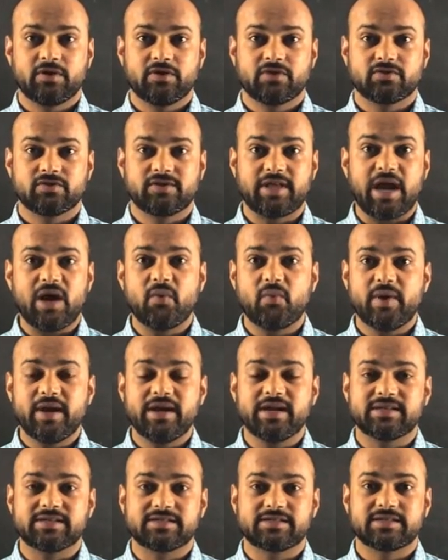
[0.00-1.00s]
So that
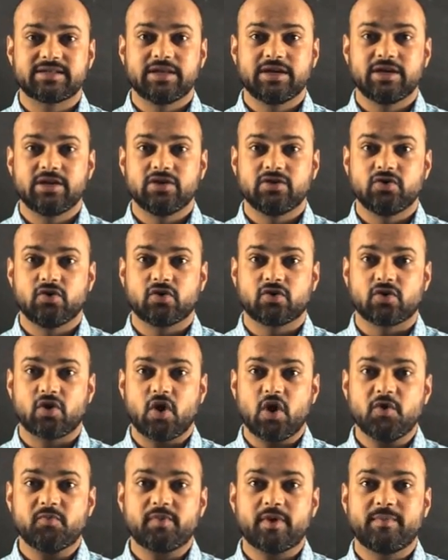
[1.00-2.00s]
ways your
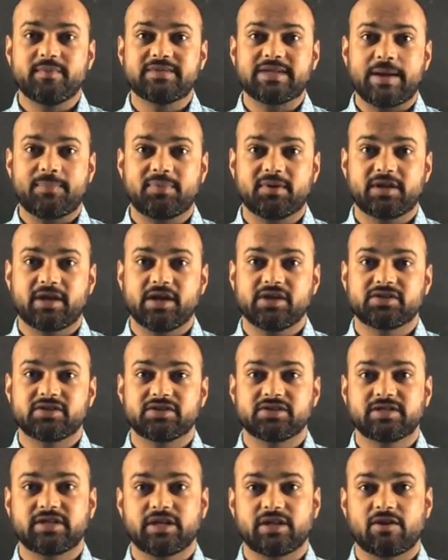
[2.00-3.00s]
on-premise
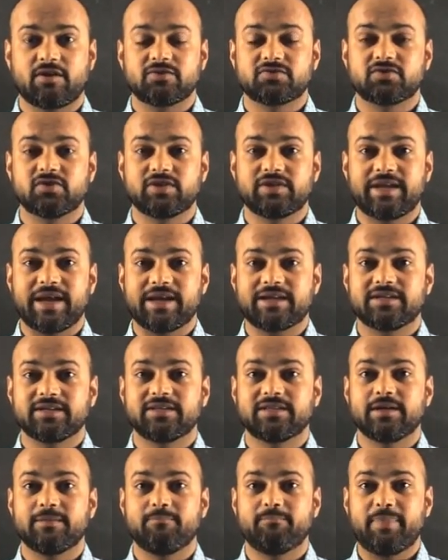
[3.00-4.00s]
applications can also get
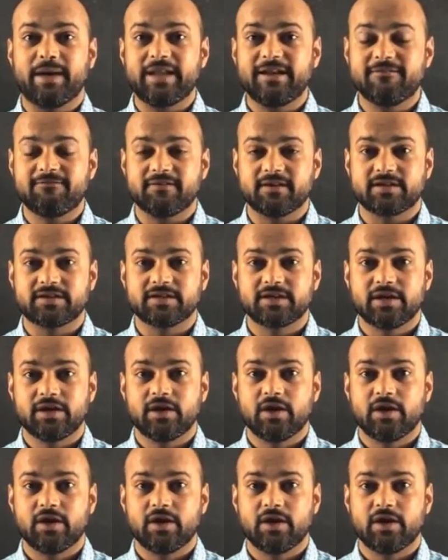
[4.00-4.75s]
the benefit